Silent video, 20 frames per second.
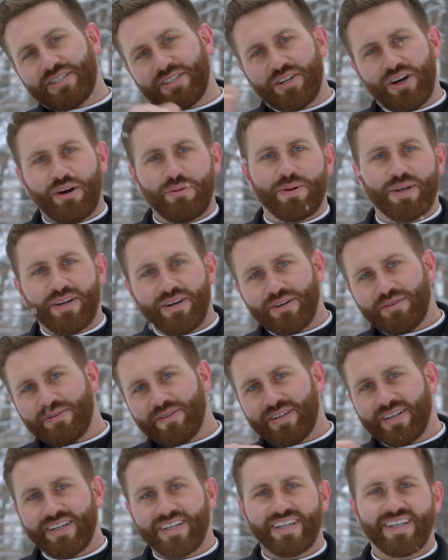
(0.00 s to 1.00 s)
comb it
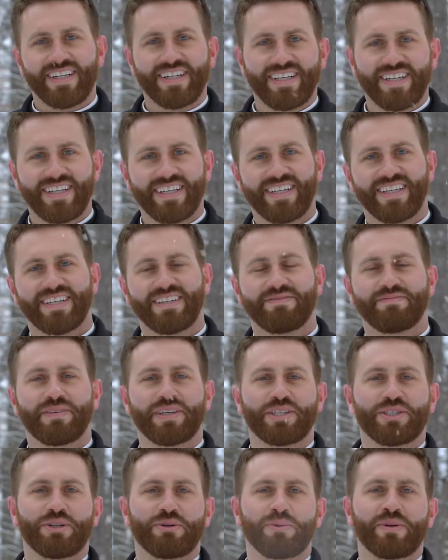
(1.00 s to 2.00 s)
over,
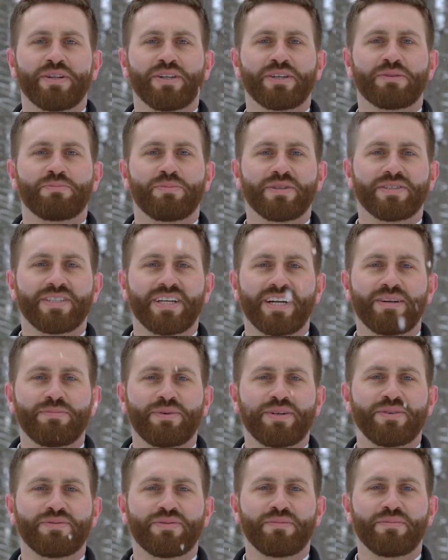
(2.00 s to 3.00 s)
make sure we looked
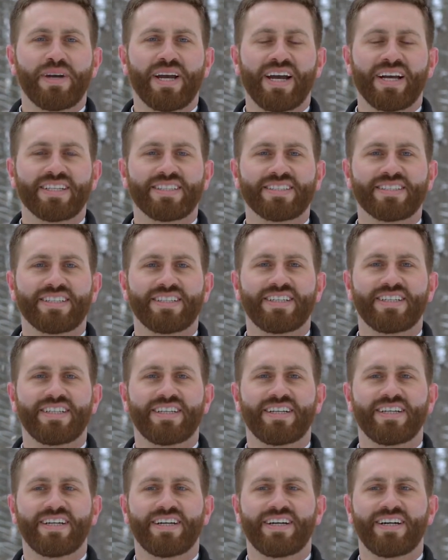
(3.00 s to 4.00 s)
presentable for Mass.
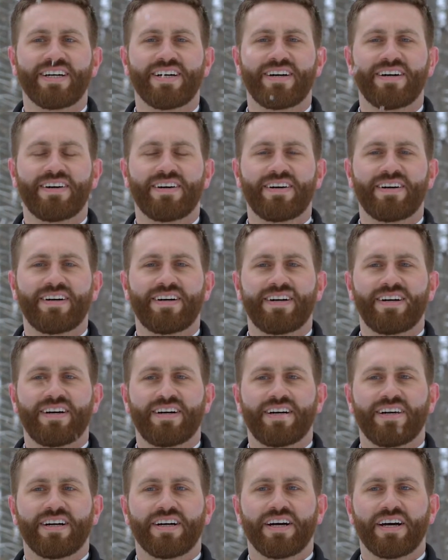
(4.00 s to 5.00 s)

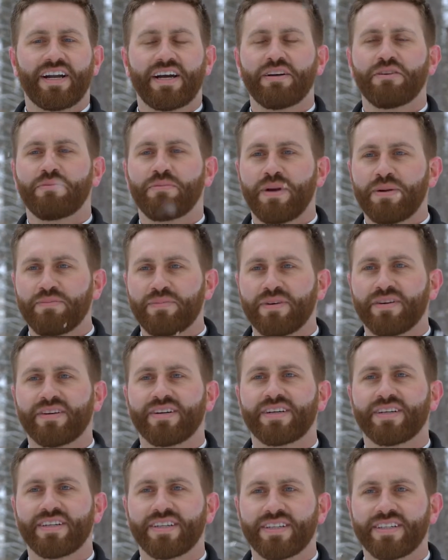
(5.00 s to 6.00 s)
And I
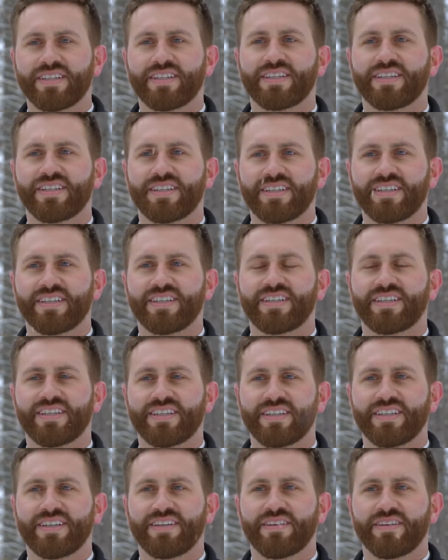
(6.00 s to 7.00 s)
remember
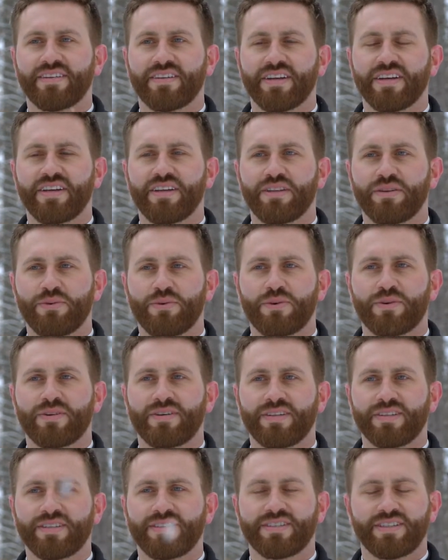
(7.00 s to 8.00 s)
thinking the
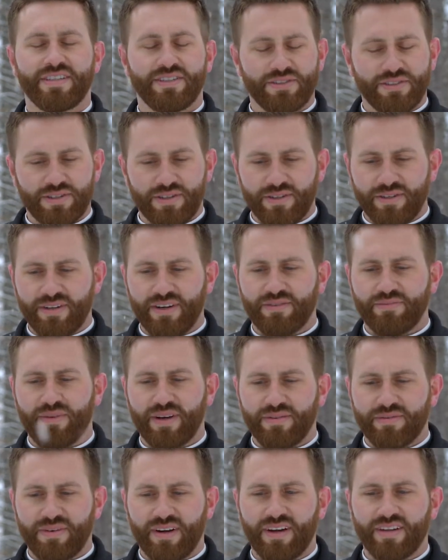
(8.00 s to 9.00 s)
world, still do, of
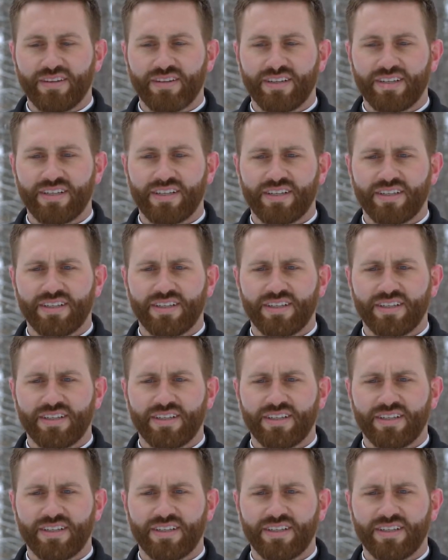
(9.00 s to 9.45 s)
my father.